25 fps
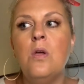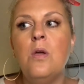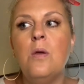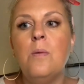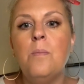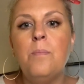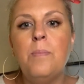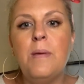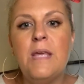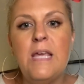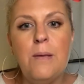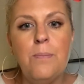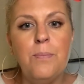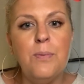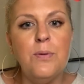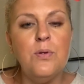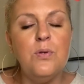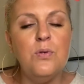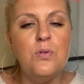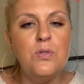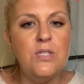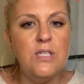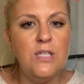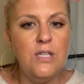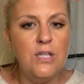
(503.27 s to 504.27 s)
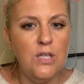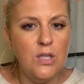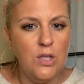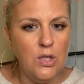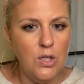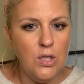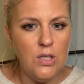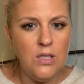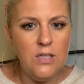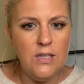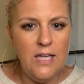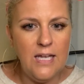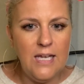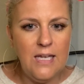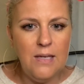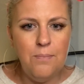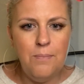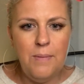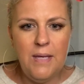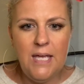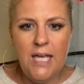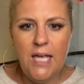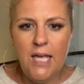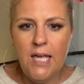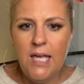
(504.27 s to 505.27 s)
people who didn't look like
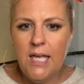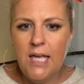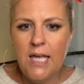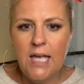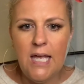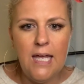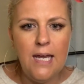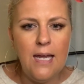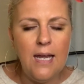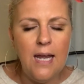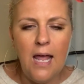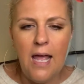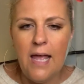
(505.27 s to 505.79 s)
me in